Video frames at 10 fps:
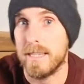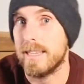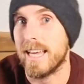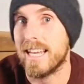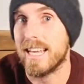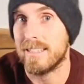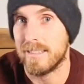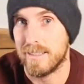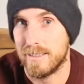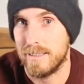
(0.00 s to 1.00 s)
they
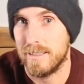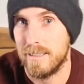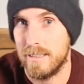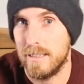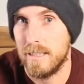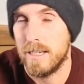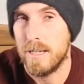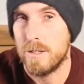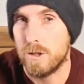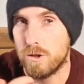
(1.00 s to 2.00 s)
lessen.
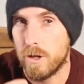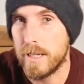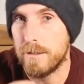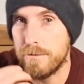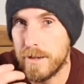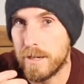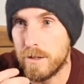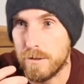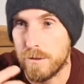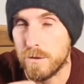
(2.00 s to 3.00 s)
So try to
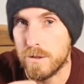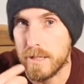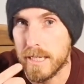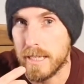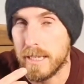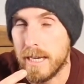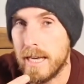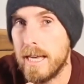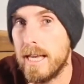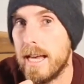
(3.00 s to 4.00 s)
figure if you see
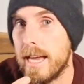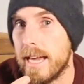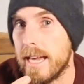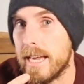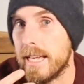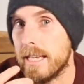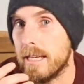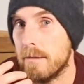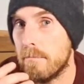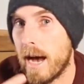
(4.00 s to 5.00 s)
a
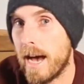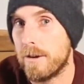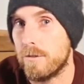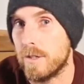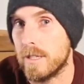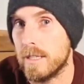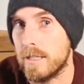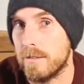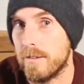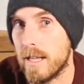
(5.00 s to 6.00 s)
pattern
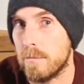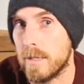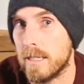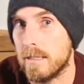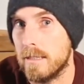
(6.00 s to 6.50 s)
developing.